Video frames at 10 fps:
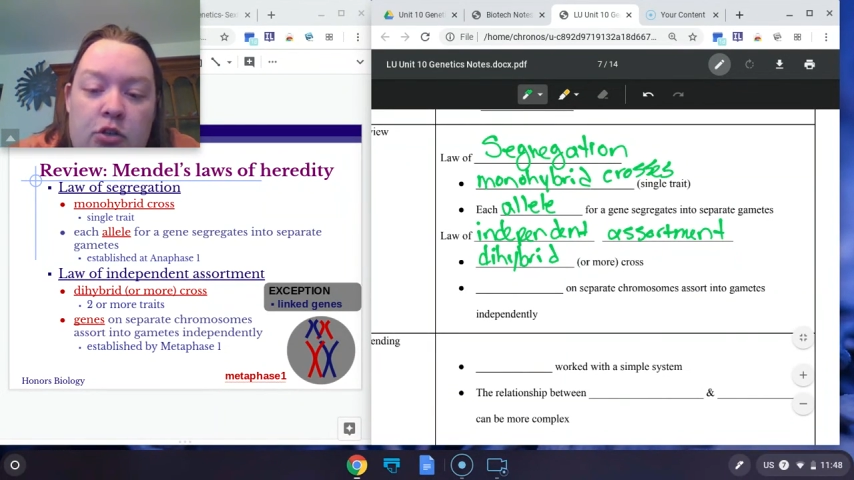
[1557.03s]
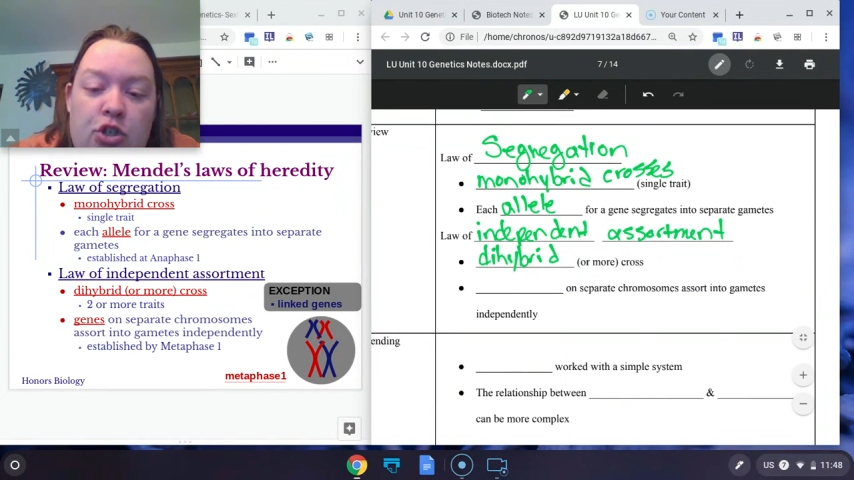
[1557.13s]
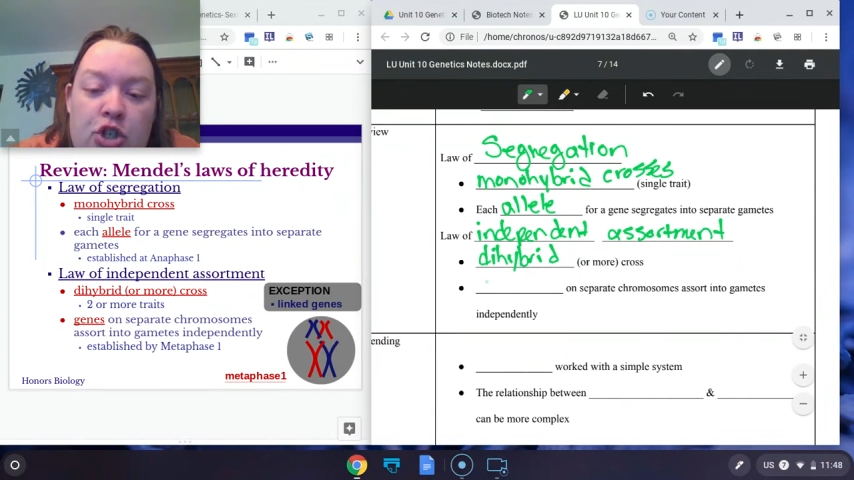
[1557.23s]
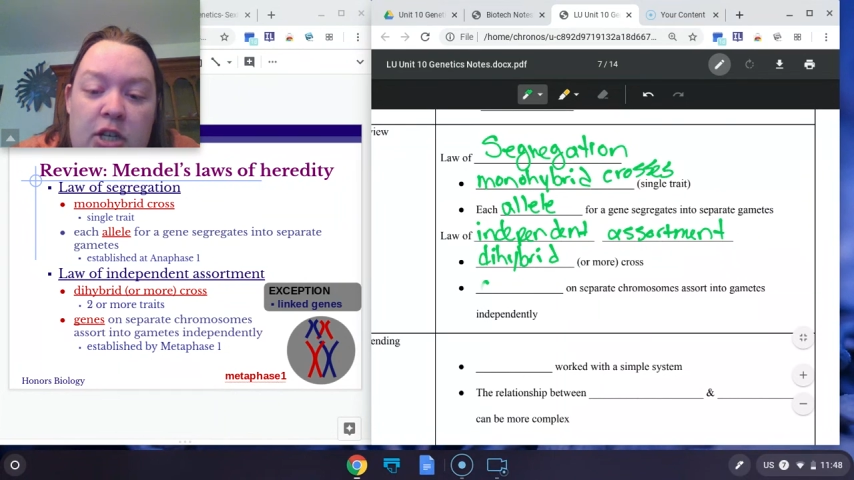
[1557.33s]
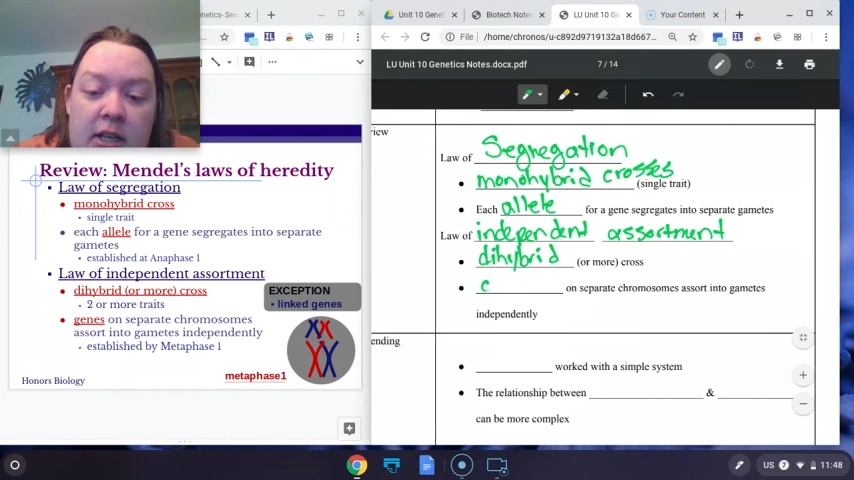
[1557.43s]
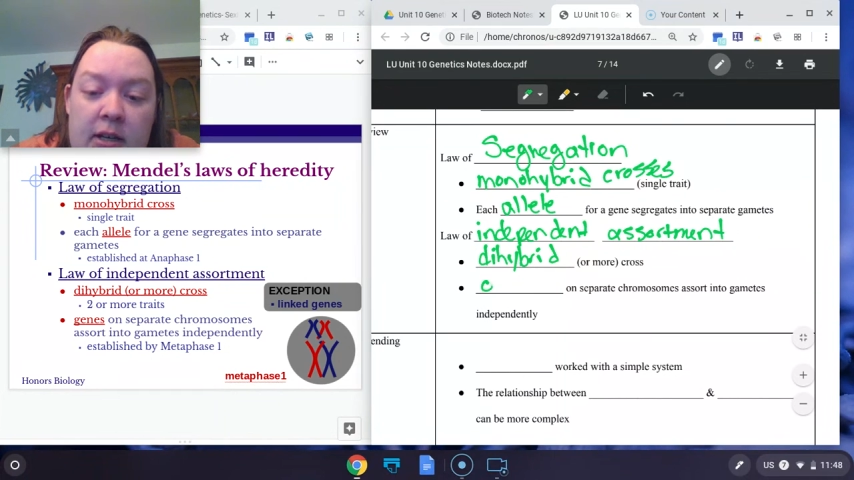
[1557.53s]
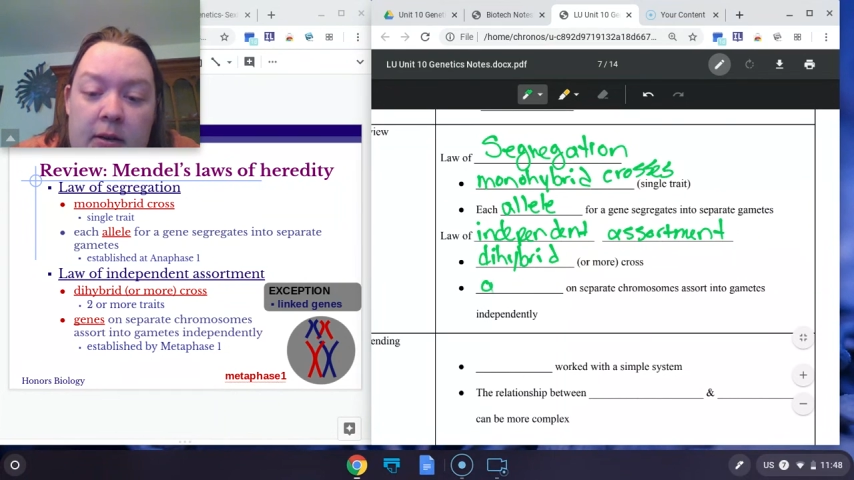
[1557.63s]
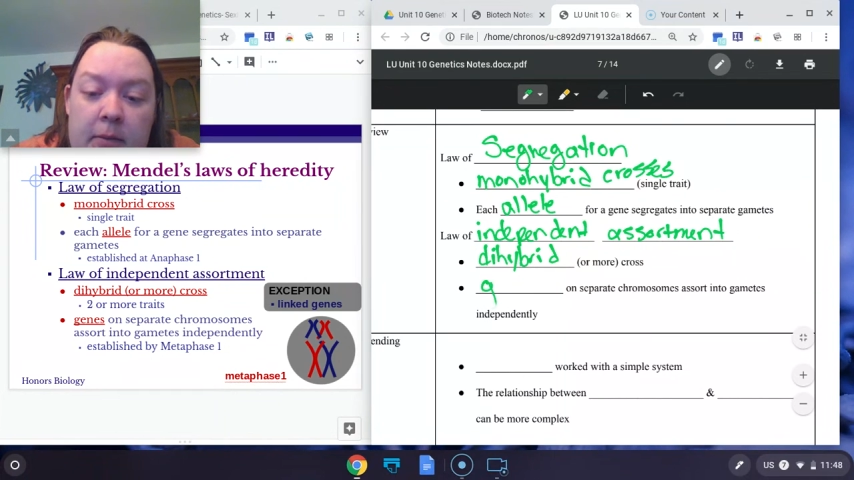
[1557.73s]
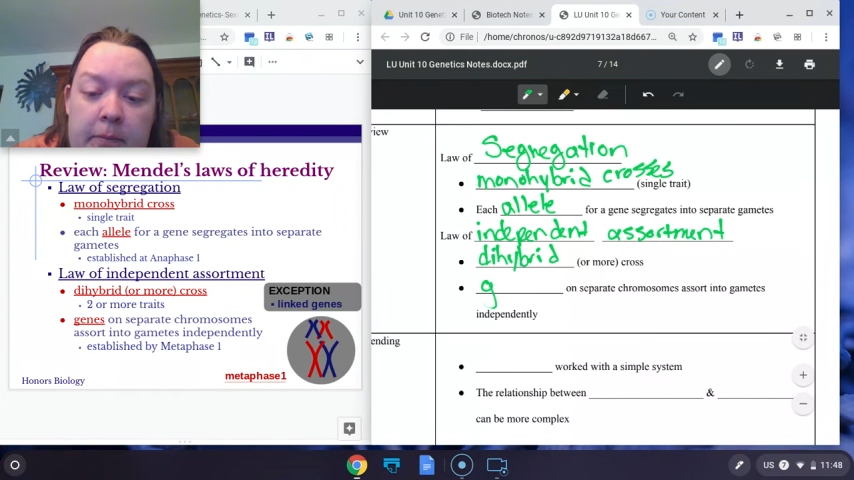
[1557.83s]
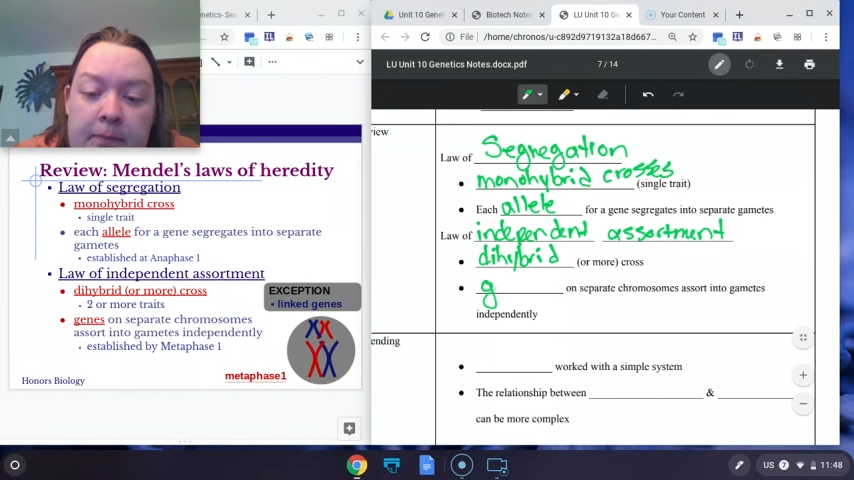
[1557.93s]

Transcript: gene